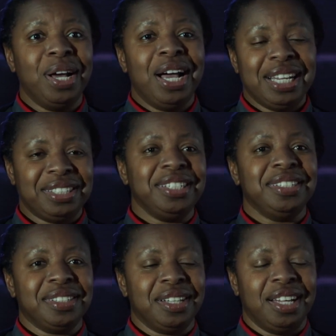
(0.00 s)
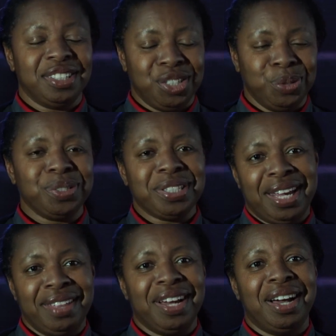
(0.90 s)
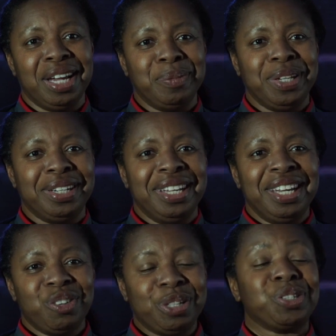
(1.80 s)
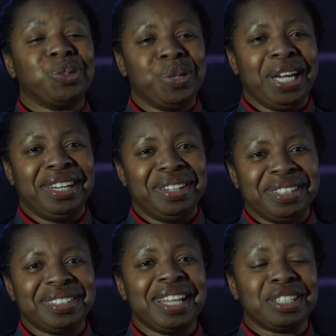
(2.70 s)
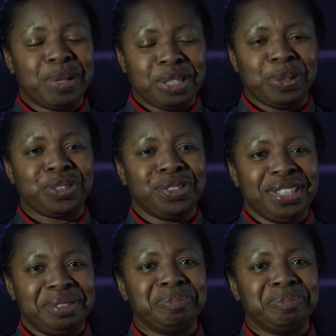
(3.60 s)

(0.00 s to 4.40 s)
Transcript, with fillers: I, still I still say that I am a critical care nurse. That's my specialty.